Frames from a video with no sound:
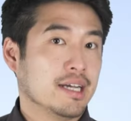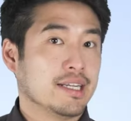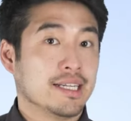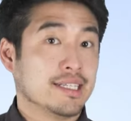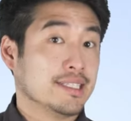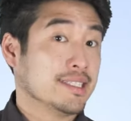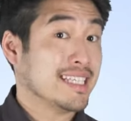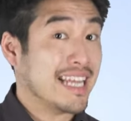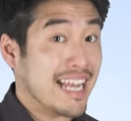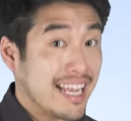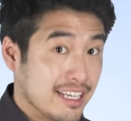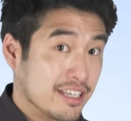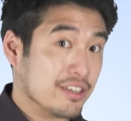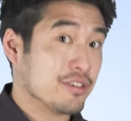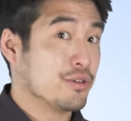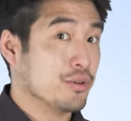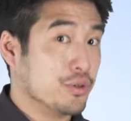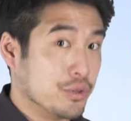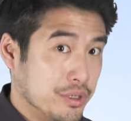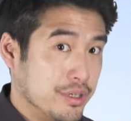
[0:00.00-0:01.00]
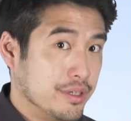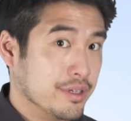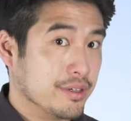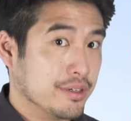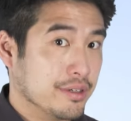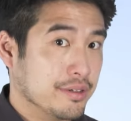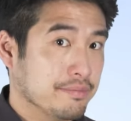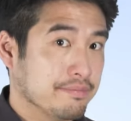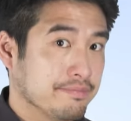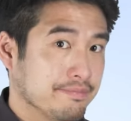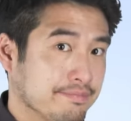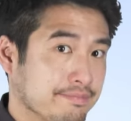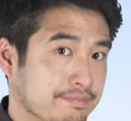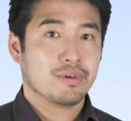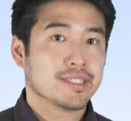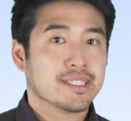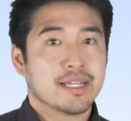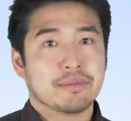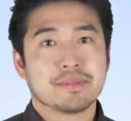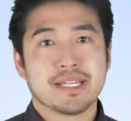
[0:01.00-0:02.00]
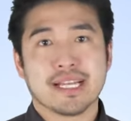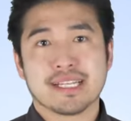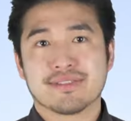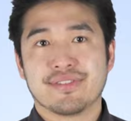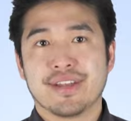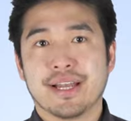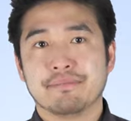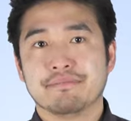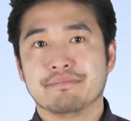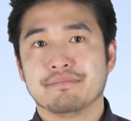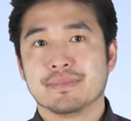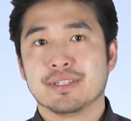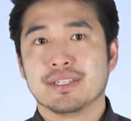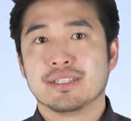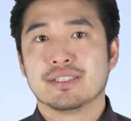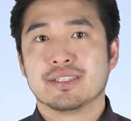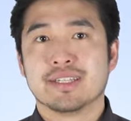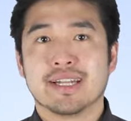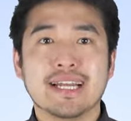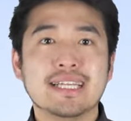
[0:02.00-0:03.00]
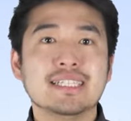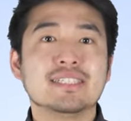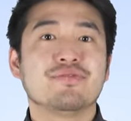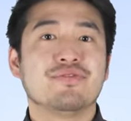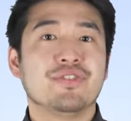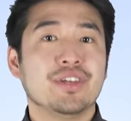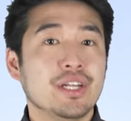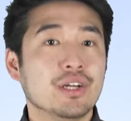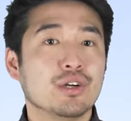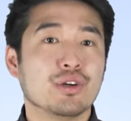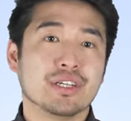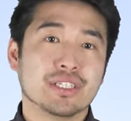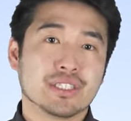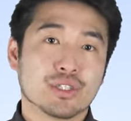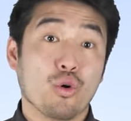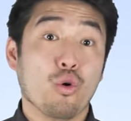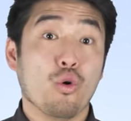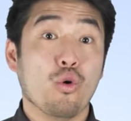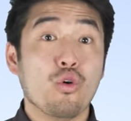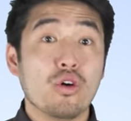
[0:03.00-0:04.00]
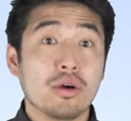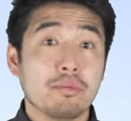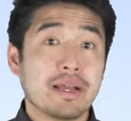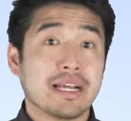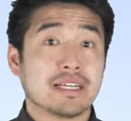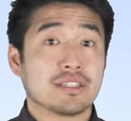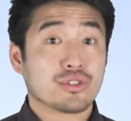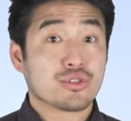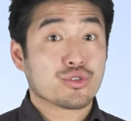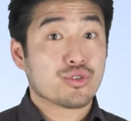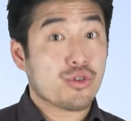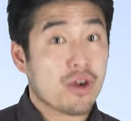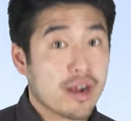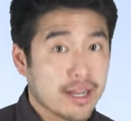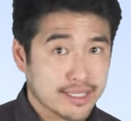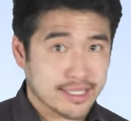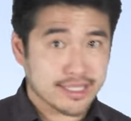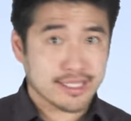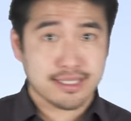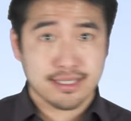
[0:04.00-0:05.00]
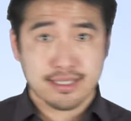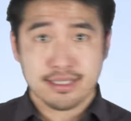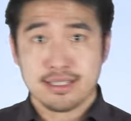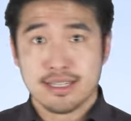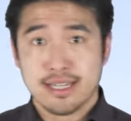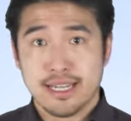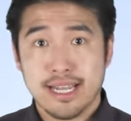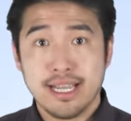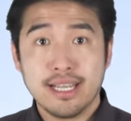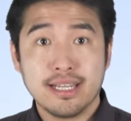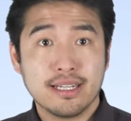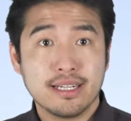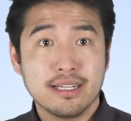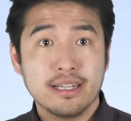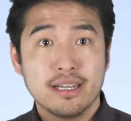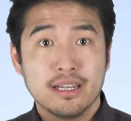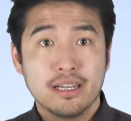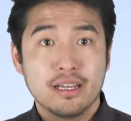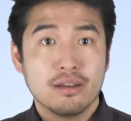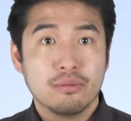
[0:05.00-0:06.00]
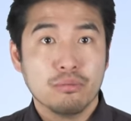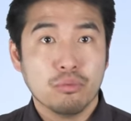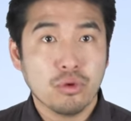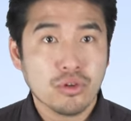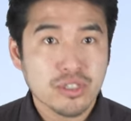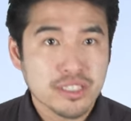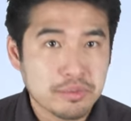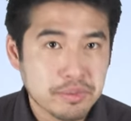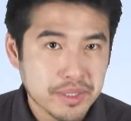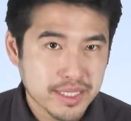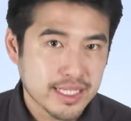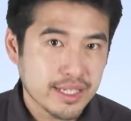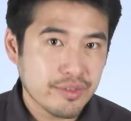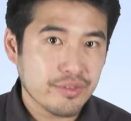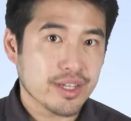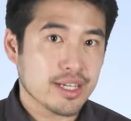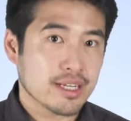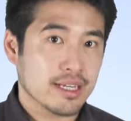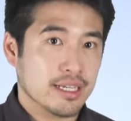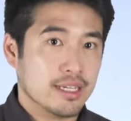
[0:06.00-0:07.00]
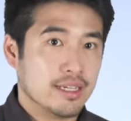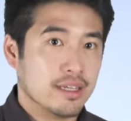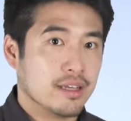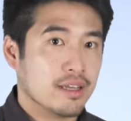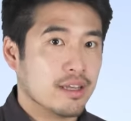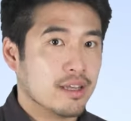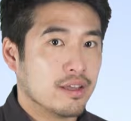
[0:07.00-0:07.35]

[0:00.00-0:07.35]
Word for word: Are they that good? What's up tax fam? Today's video is all about trusts and more specifically,